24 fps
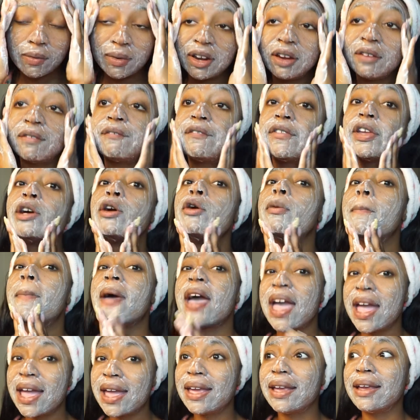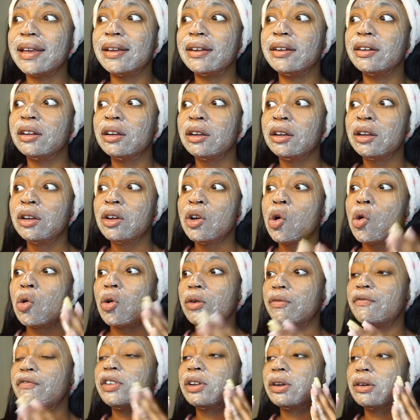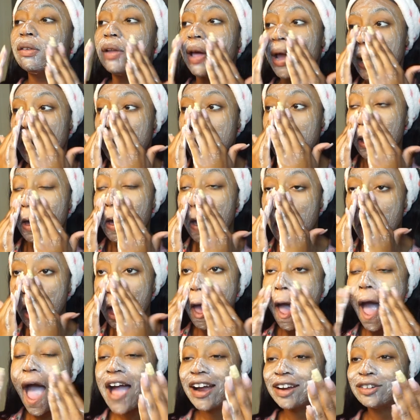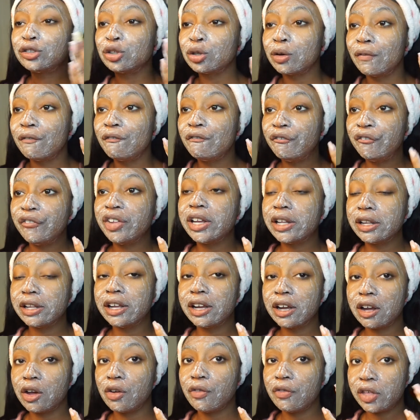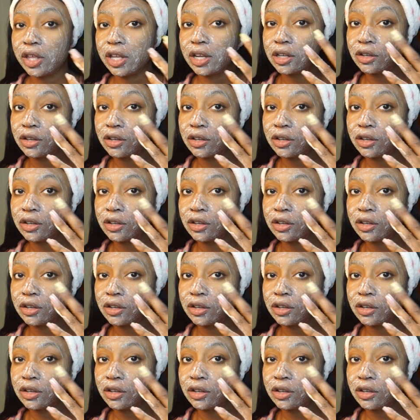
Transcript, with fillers: wanna feel pain or feel like a actual feeling of the